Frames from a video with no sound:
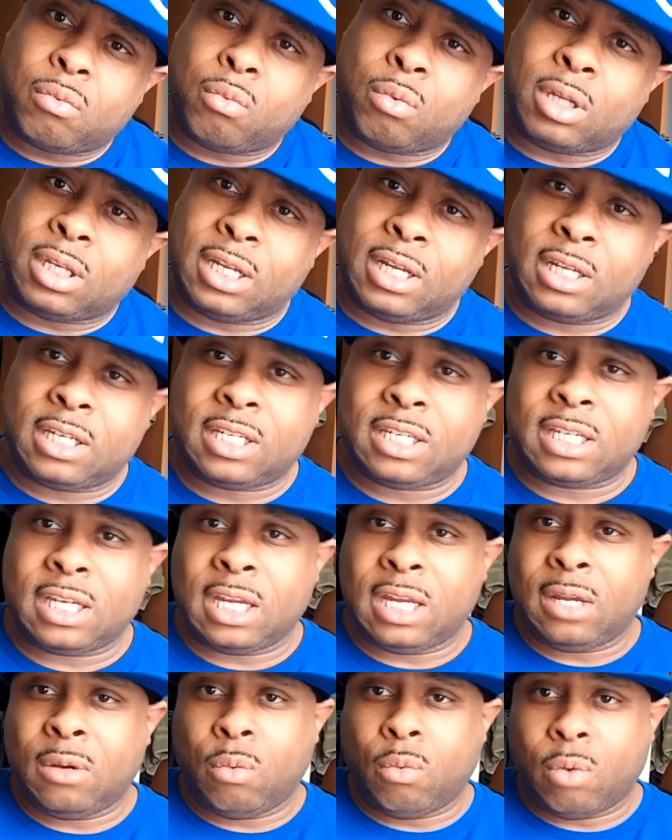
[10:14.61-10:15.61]
really
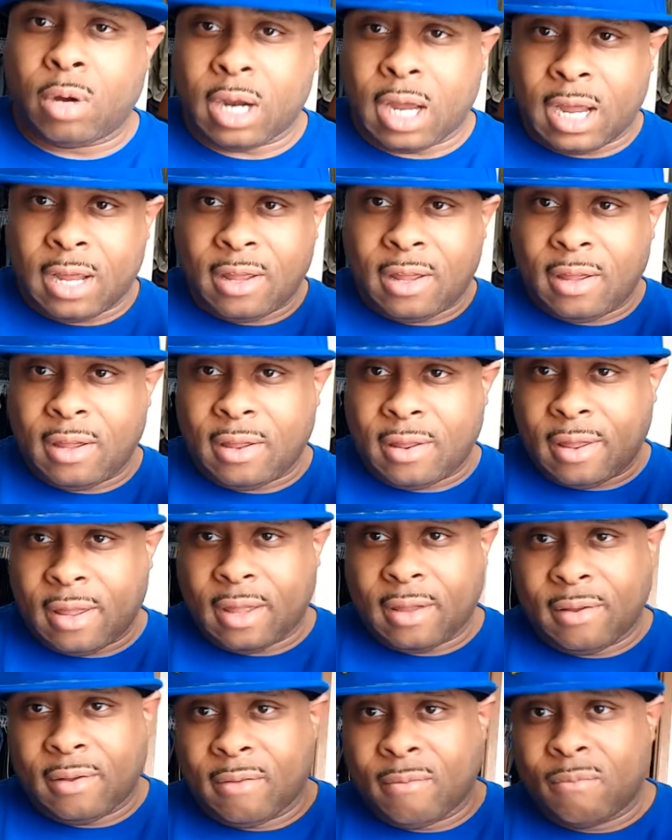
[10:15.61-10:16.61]
see what I
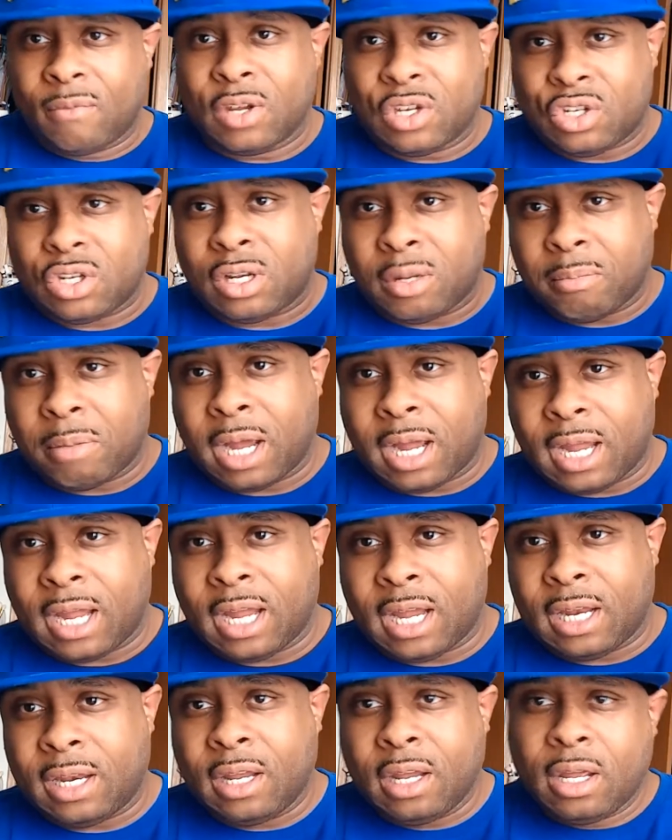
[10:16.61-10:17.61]
envision in my
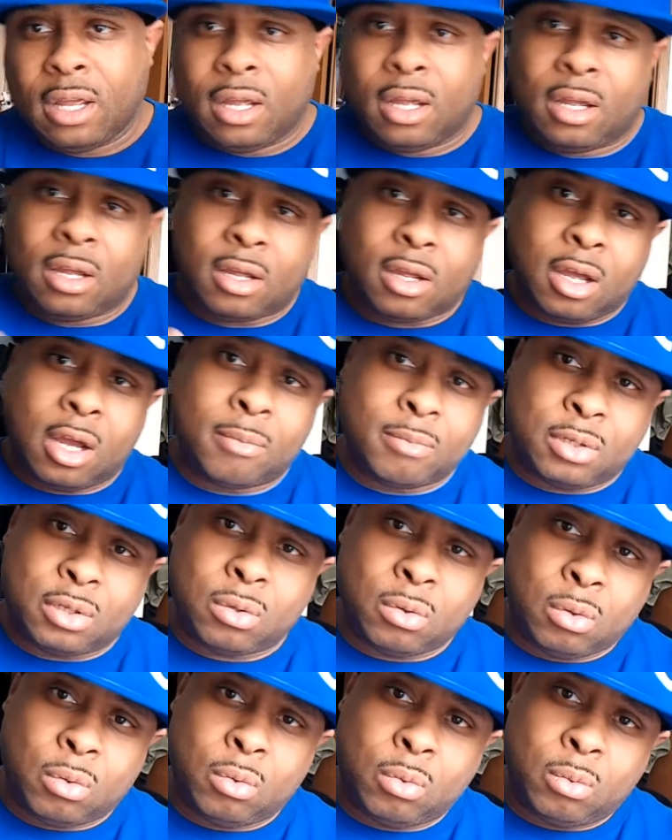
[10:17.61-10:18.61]
head come
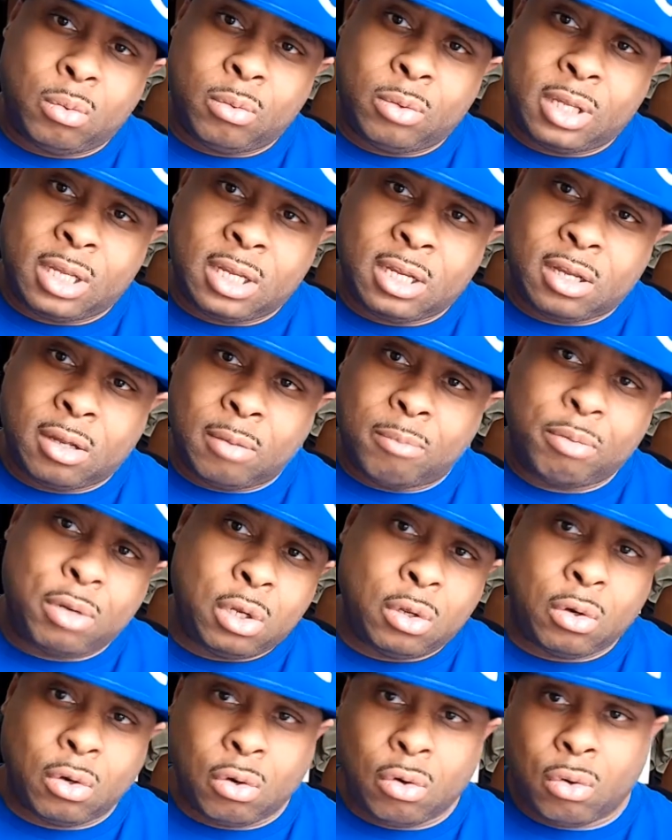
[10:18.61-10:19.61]
to the
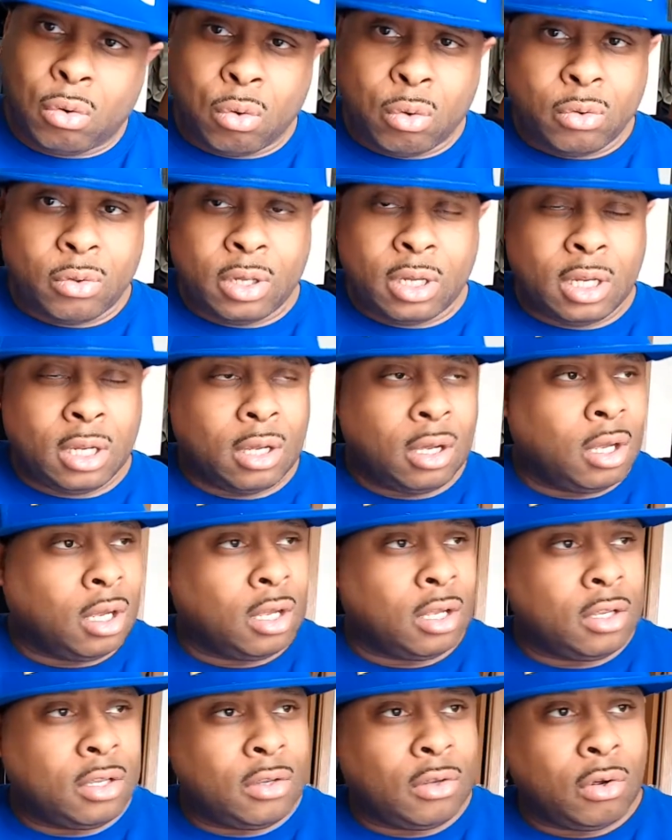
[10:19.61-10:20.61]
computer or
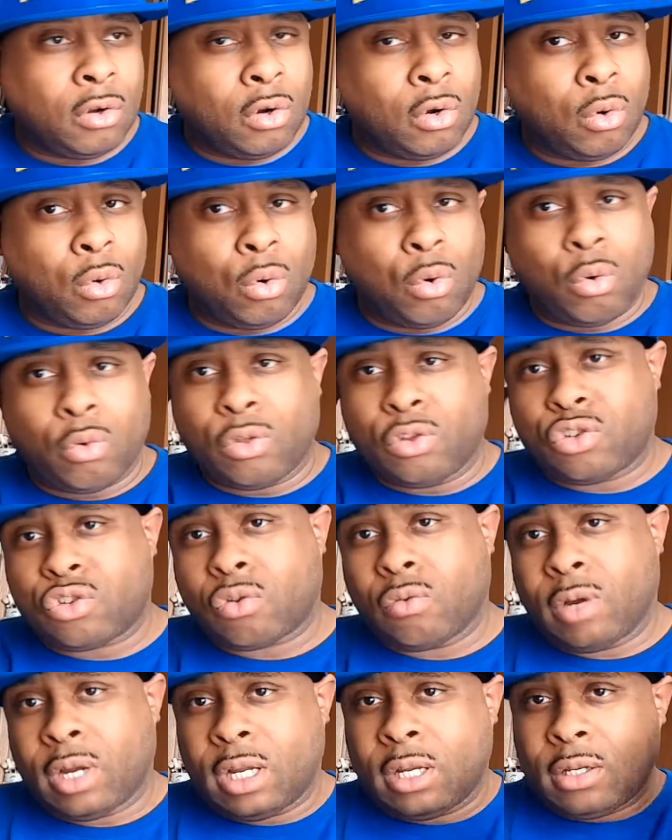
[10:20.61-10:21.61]
the
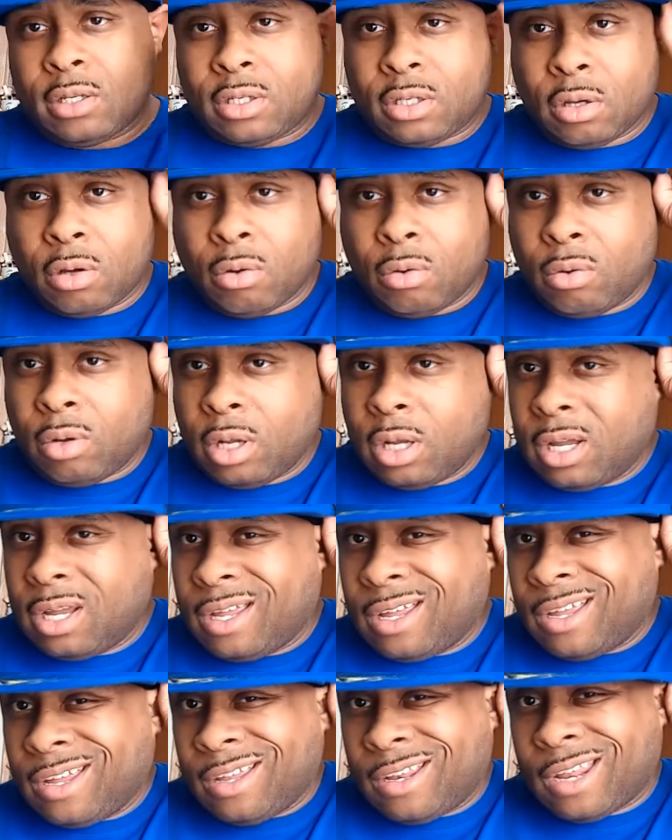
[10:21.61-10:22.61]
screen. So
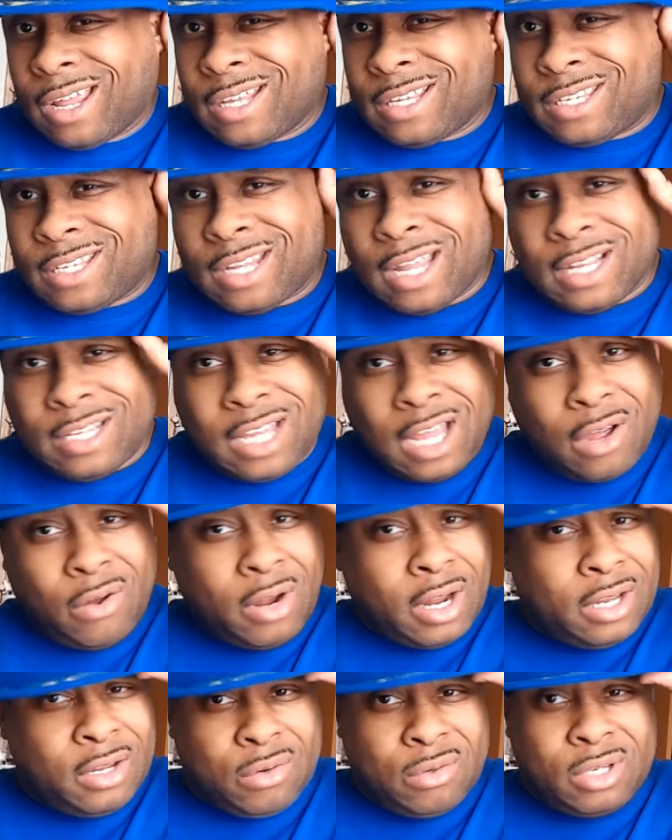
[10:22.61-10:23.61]
that's
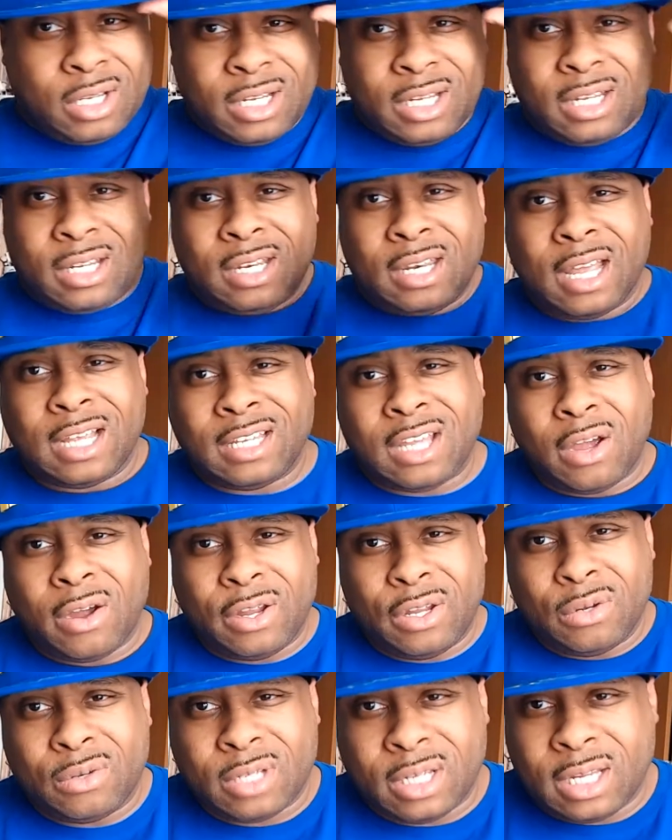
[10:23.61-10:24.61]
how I usually
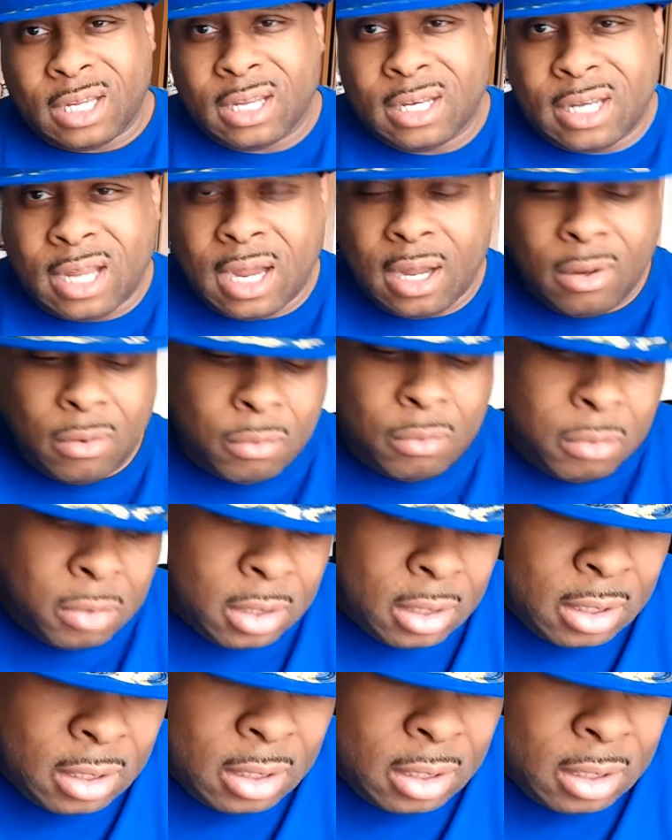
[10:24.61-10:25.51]
get down.